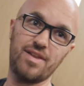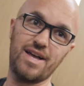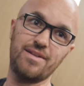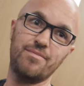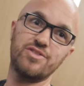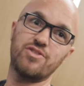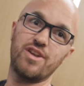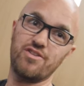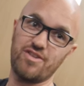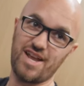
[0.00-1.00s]
Platinum, which are
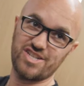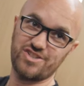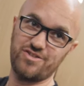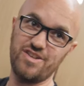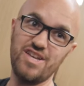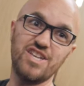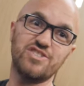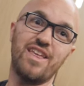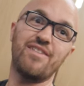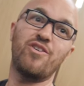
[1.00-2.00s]
international. Right.
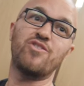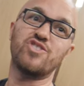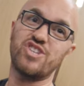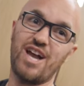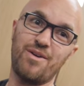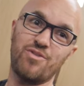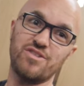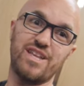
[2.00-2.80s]
So they have all the showers.